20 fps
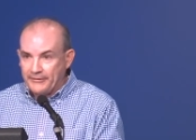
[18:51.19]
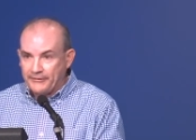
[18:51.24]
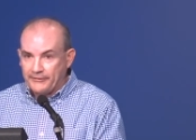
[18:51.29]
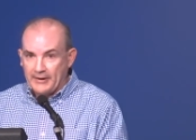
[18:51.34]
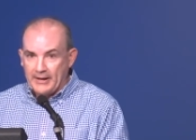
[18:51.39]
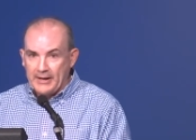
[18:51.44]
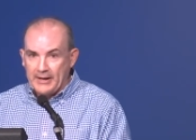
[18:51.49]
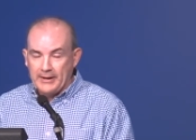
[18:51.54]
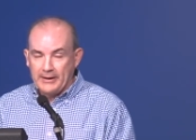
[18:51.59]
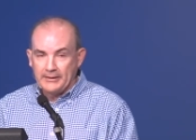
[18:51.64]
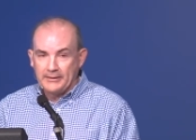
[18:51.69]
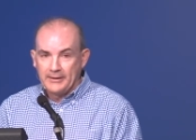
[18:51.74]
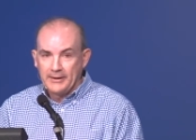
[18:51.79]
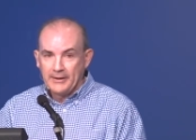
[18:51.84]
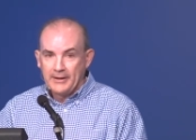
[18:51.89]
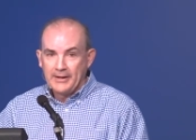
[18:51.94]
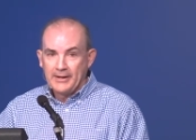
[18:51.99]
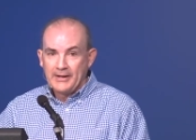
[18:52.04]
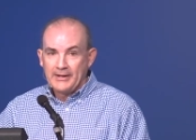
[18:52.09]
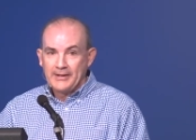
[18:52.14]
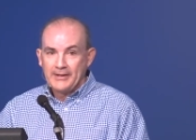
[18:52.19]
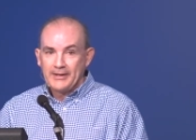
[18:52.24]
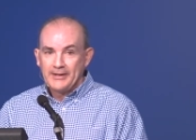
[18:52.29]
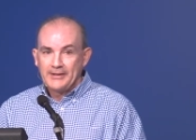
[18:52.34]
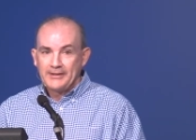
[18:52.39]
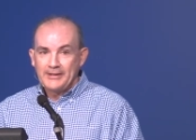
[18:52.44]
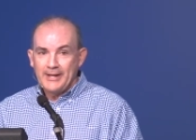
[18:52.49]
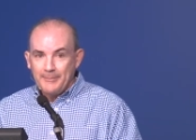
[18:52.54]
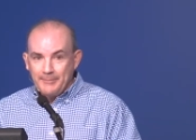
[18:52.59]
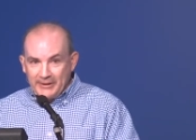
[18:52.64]
saying,
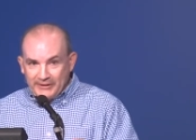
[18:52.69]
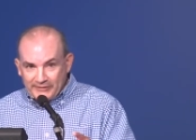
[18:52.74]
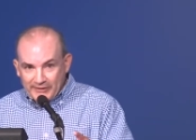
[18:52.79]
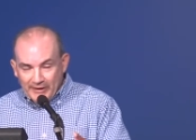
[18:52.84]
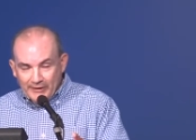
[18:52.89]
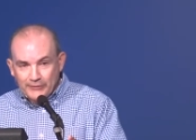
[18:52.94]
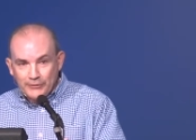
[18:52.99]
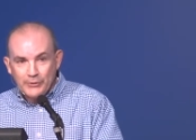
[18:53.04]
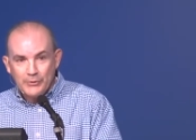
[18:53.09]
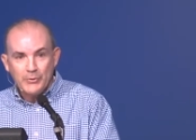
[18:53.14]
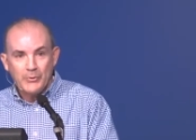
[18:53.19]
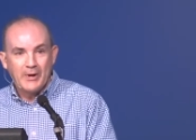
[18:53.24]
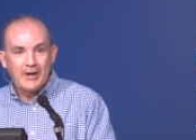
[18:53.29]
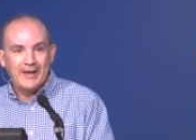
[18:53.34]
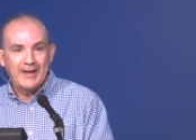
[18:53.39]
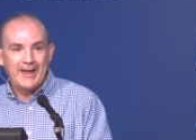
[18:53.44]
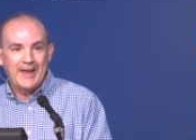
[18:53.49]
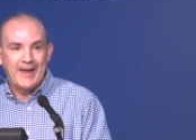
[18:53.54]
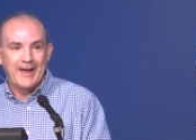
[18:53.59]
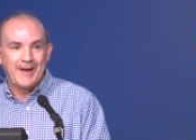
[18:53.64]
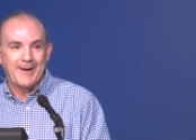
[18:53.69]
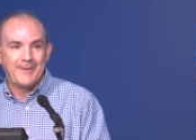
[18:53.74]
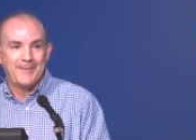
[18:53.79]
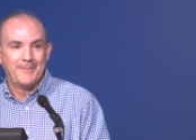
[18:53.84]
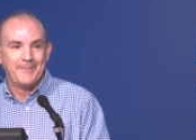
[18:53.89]
Let me tell you who I am.